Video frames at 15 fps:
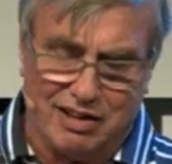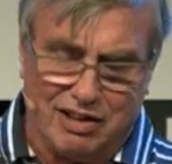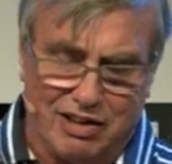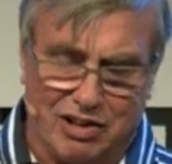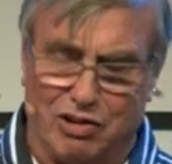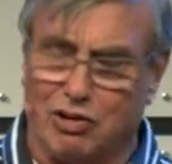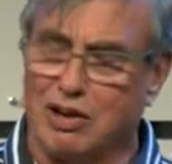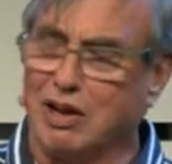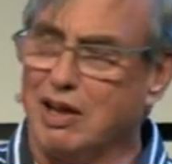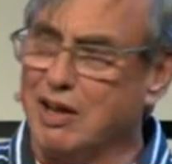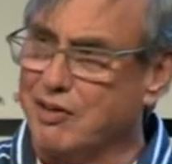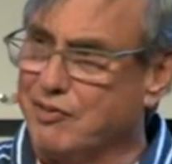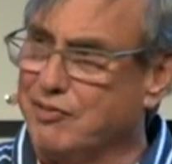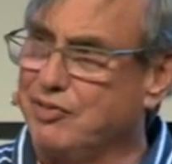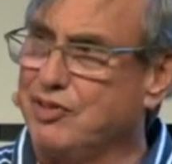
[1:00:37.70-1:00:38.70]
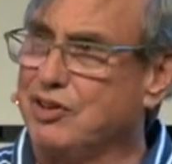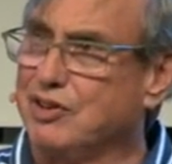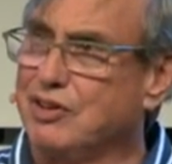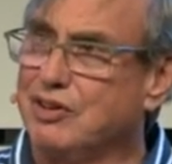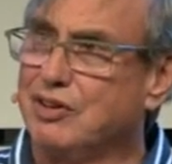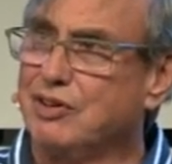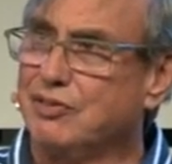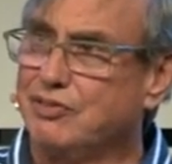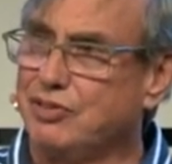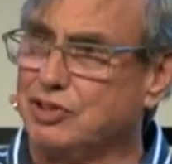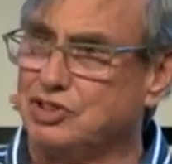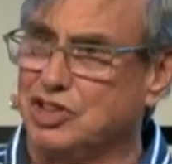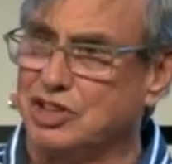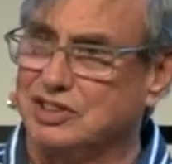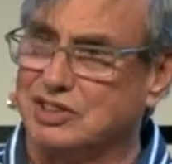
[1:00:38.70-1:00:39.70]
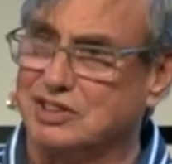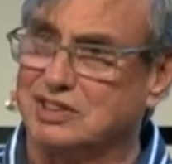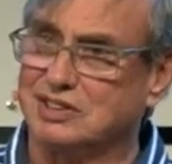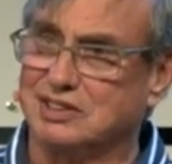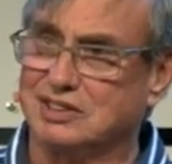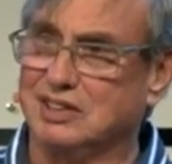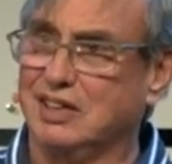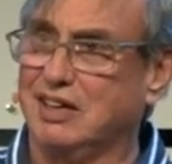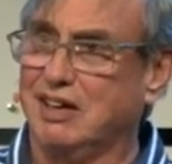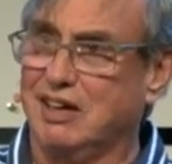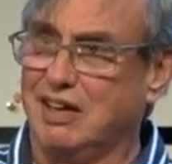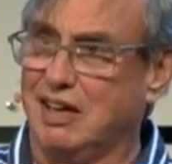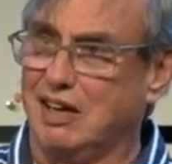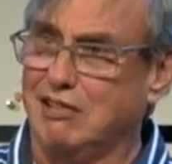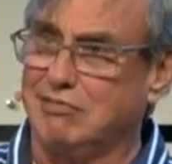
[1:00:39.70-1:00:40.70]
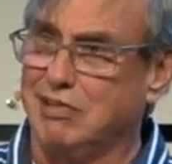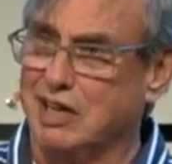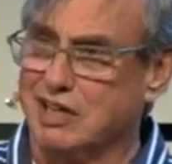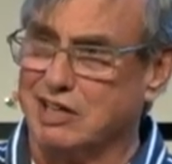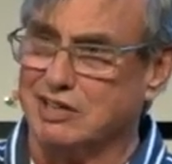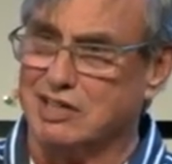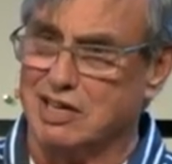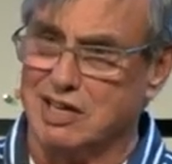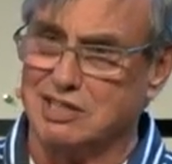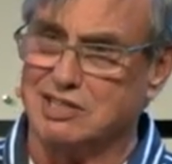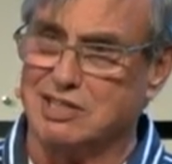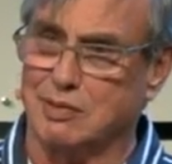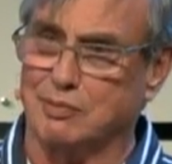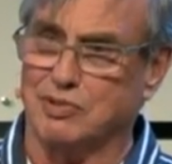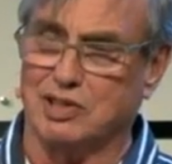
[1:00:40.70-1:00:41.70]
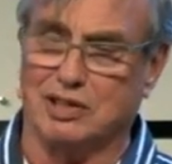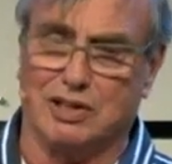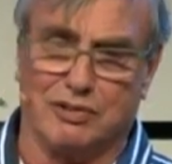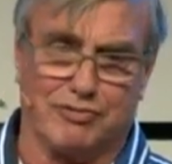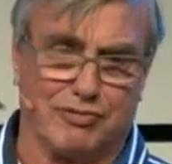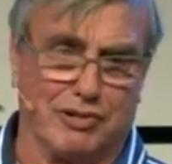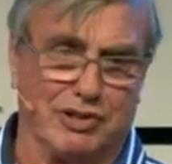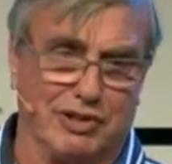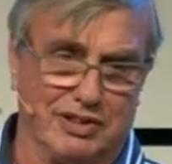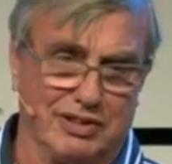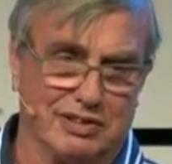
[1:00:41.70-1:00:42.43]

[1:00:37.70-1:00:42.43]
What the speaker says: who'd lived for Jesus, and I recognized something different.